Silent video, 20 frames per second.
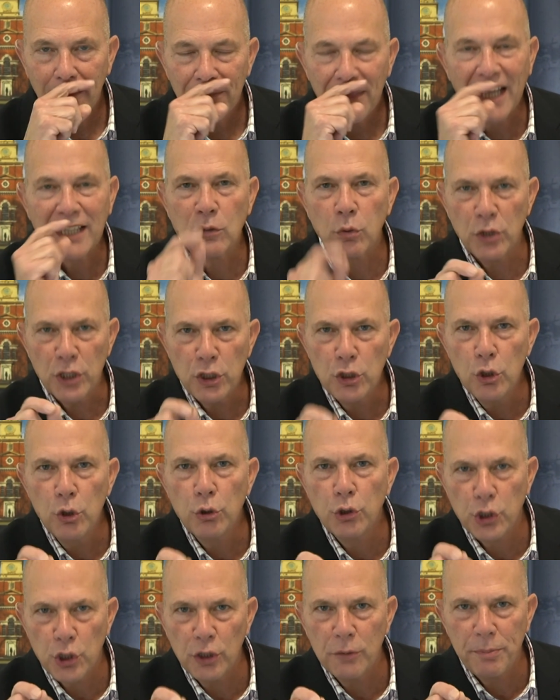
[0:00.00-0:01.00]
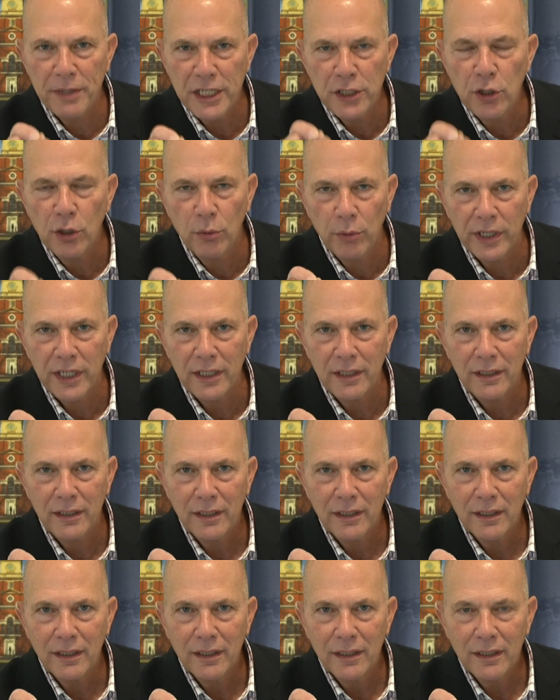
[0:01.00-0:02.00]
That's what you should be doing,
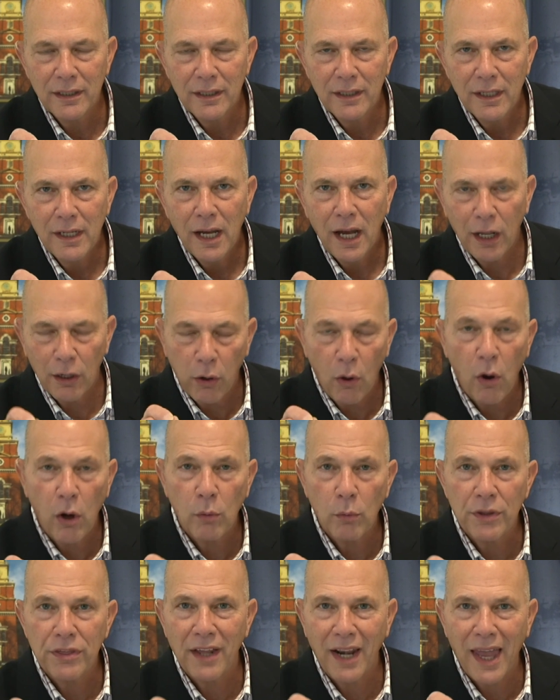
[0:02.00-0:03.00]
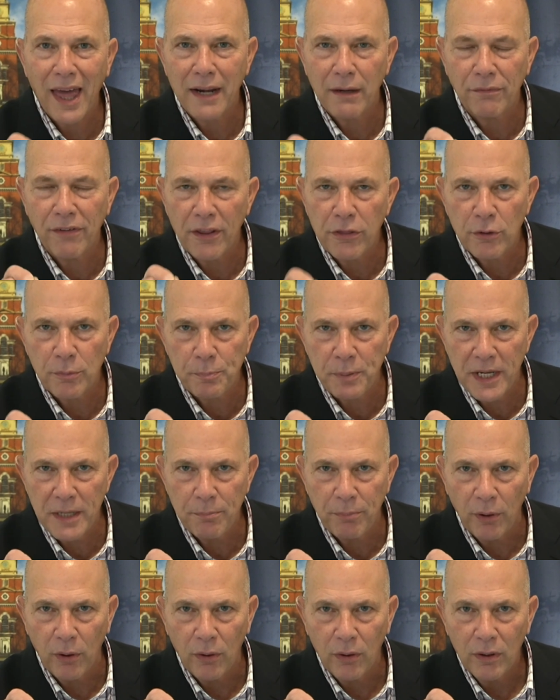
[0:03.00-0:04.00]
along with a lot of other
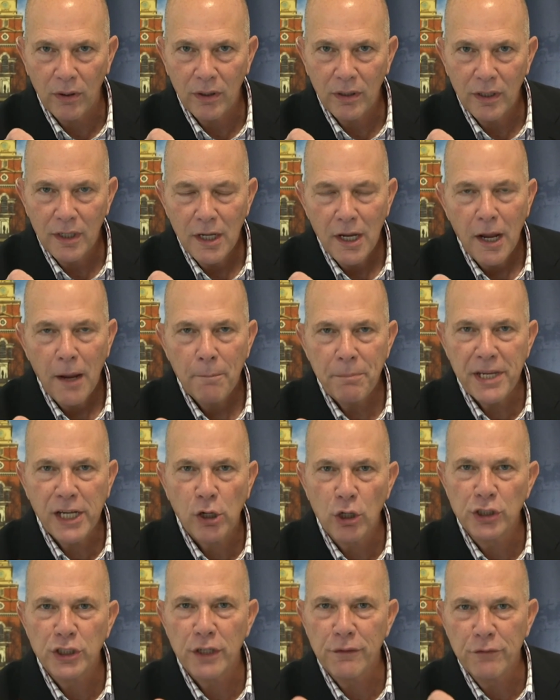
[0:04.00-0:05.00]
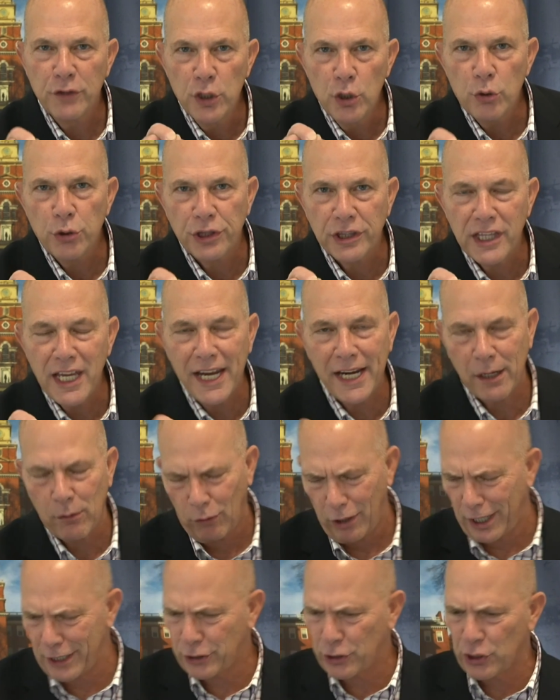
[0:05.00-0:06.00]
people. Because if you think,
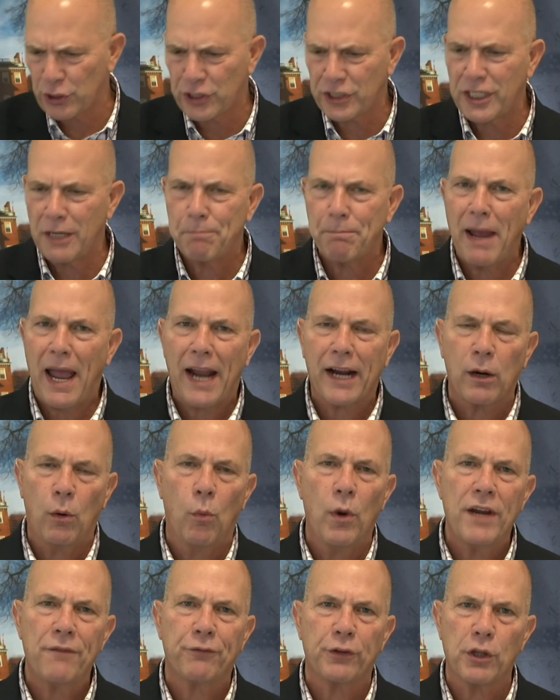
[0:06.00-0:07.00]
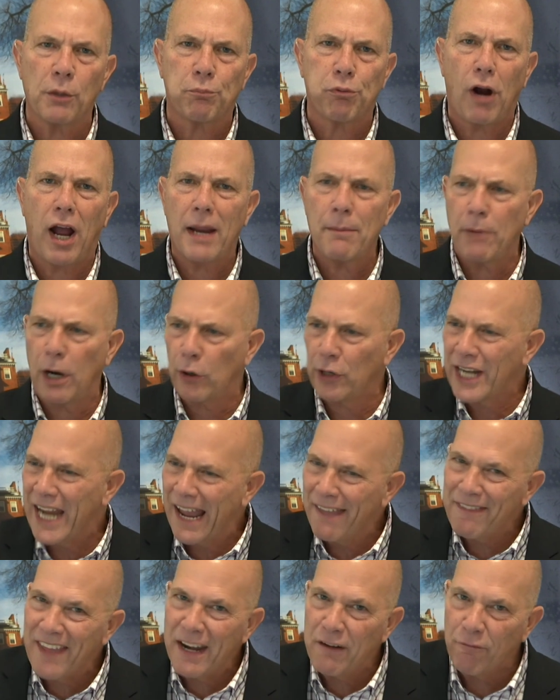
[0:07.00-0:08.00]
well, let's just sit back and wait for the primary
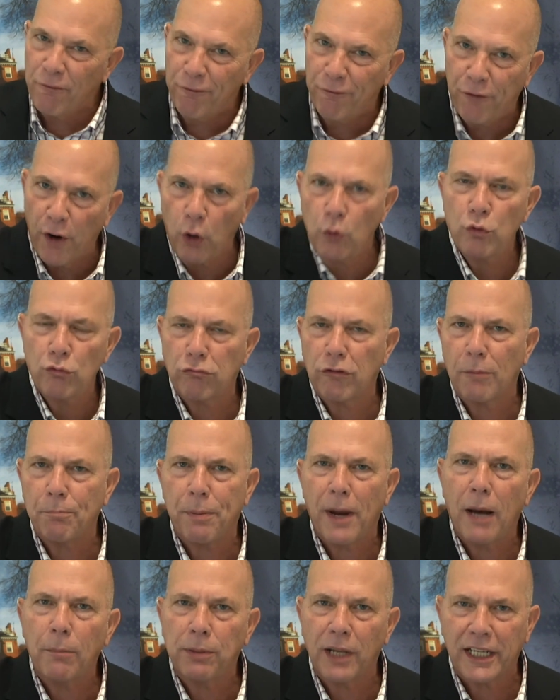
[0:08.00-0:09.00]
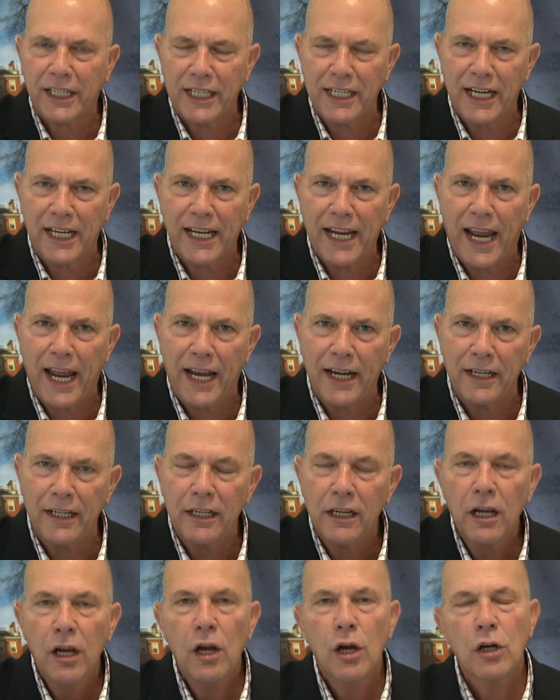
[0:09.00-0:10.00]
and then vote Republican again,
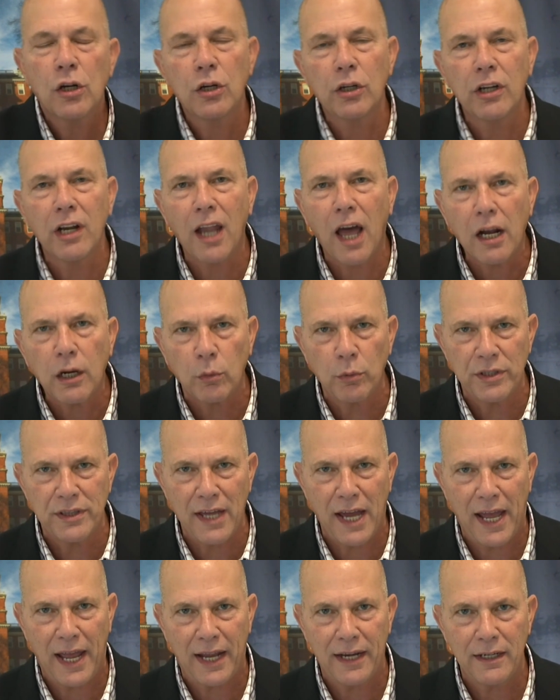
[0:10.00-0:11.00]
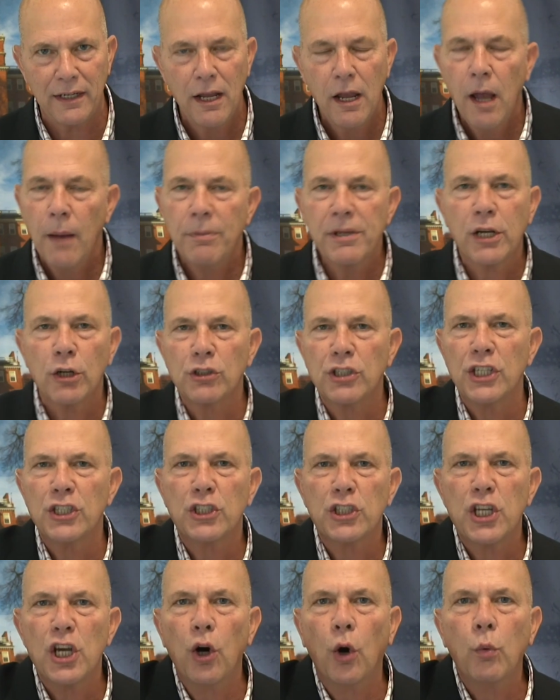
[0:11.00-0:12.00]
good luck with that. Because
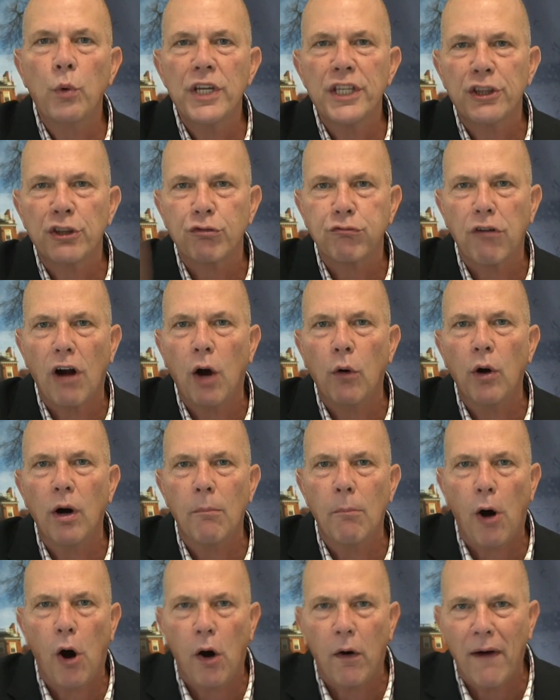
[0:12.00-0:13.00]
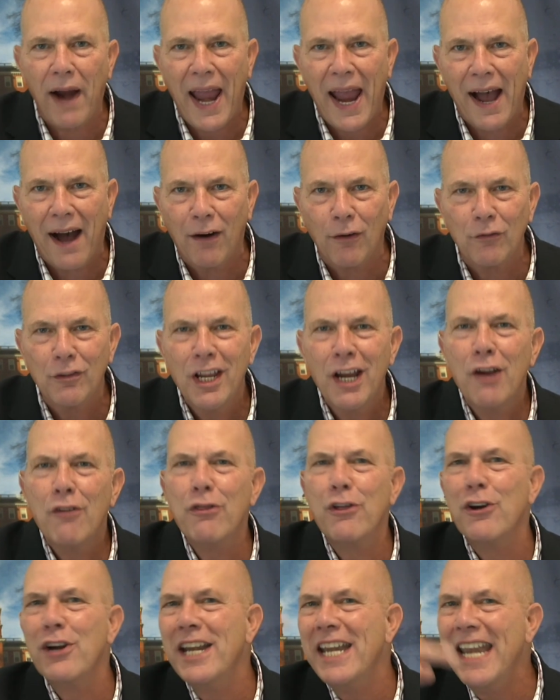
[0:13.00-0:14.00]
until we throw them all out,
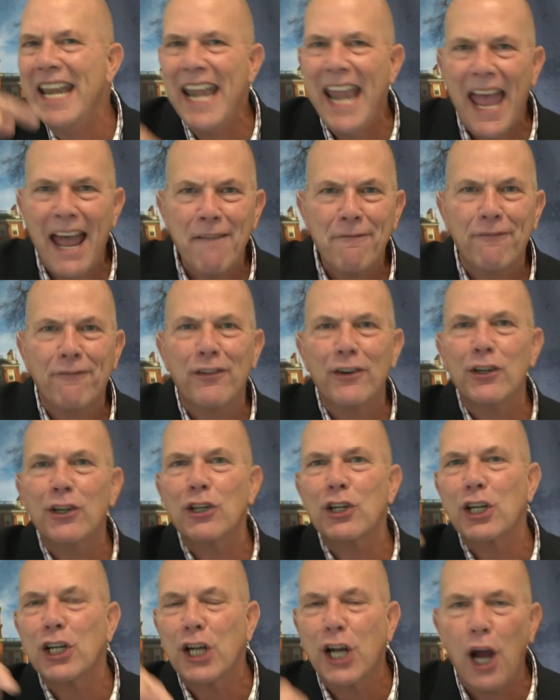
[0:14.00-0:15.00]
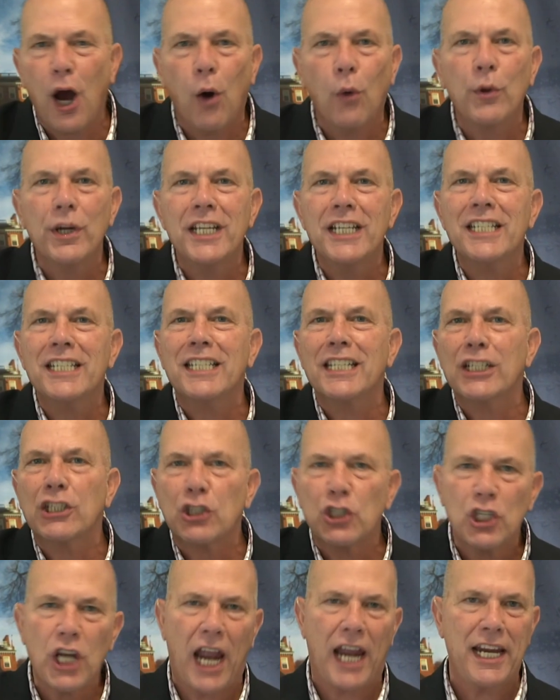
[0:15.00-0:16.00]
they're never going to
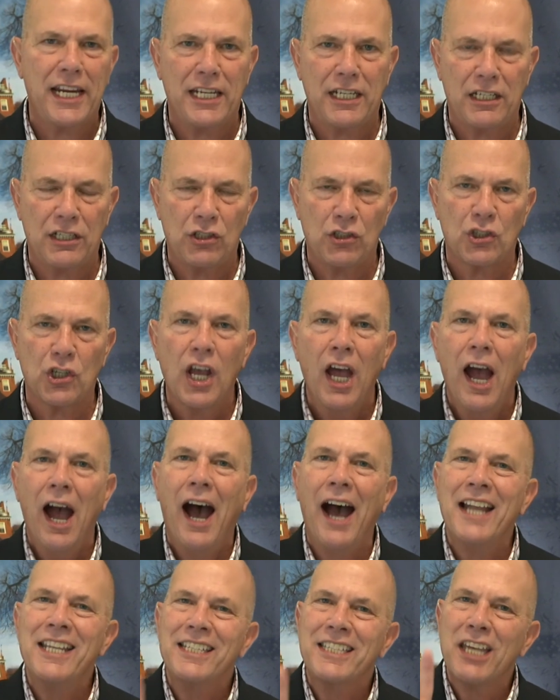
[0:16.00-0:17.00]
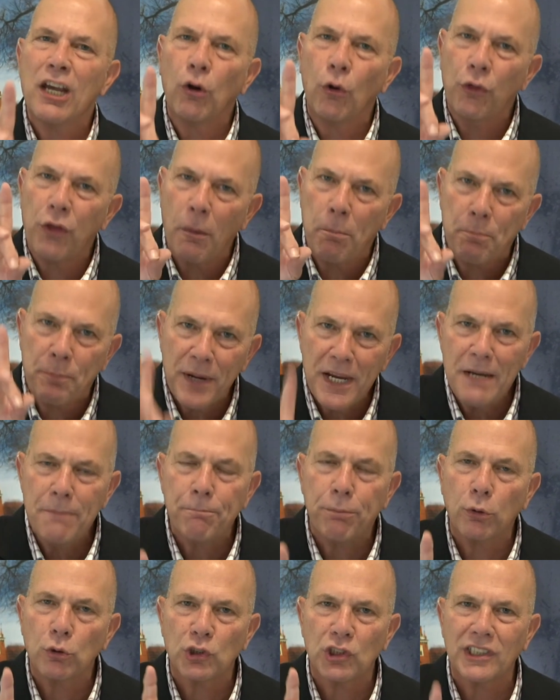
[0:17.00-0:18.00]
change until the
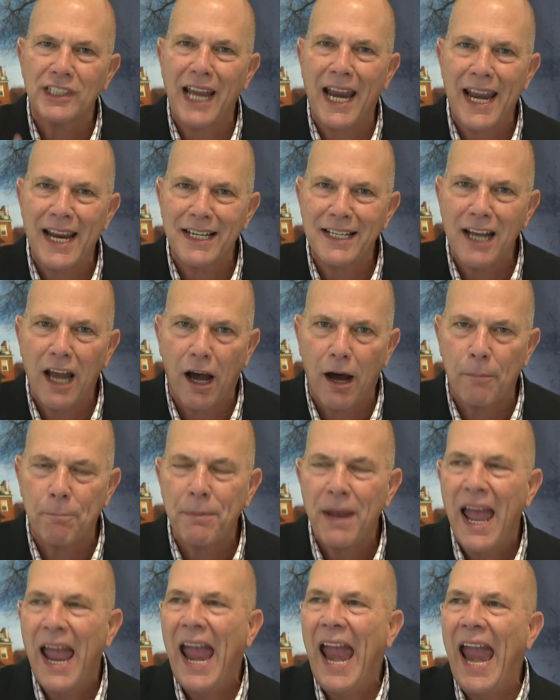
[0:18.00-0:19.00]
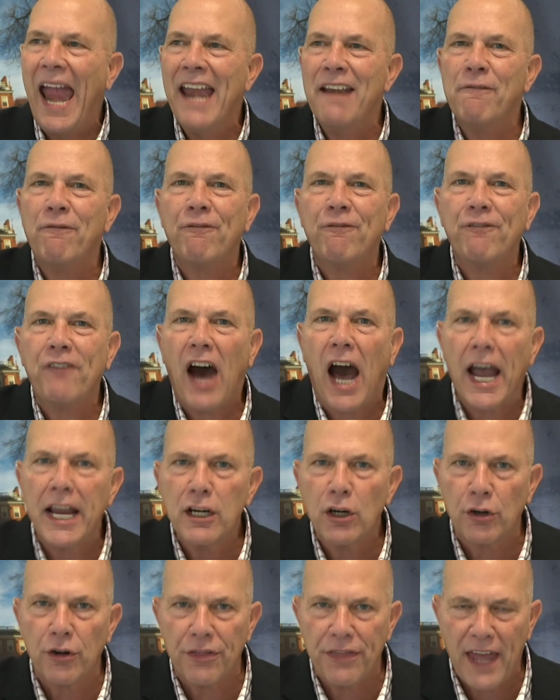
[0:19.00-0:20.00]
people stand up and
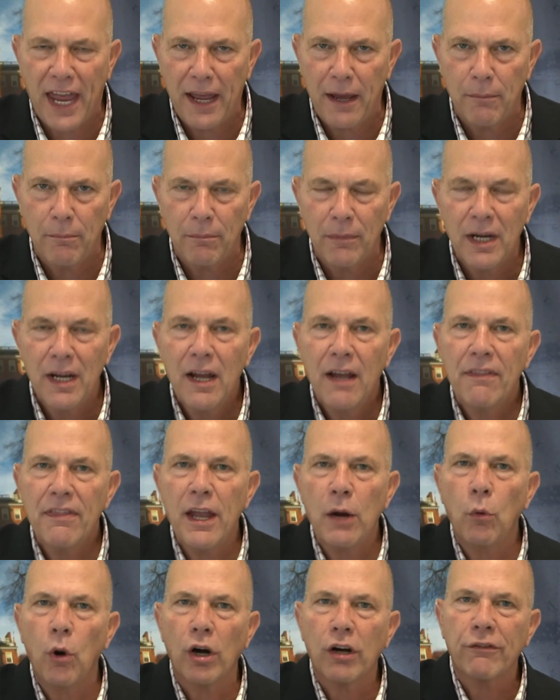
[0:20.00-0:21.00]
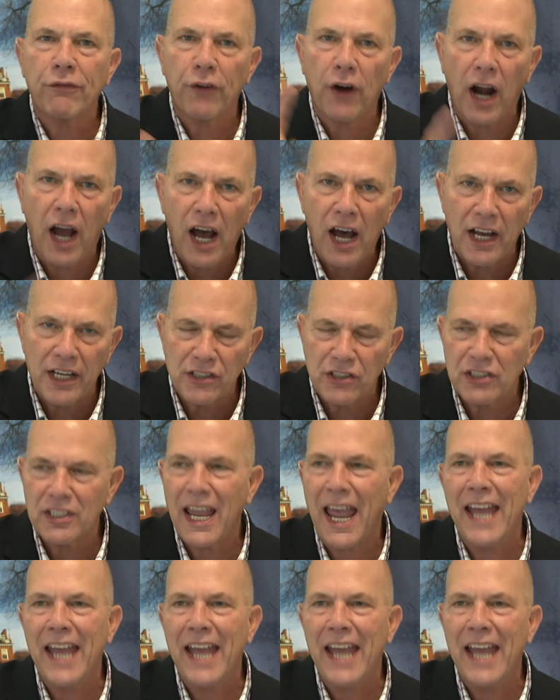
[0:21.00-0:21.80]
fire them. They work for us.